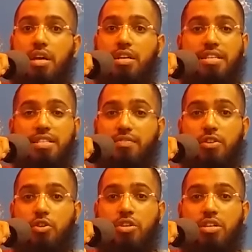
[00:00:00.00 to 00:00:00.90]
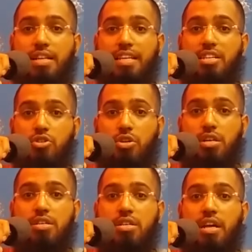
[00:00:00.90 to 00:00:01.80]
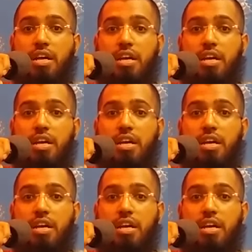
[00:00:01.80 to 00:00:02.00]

He doesn't even look like a scholar.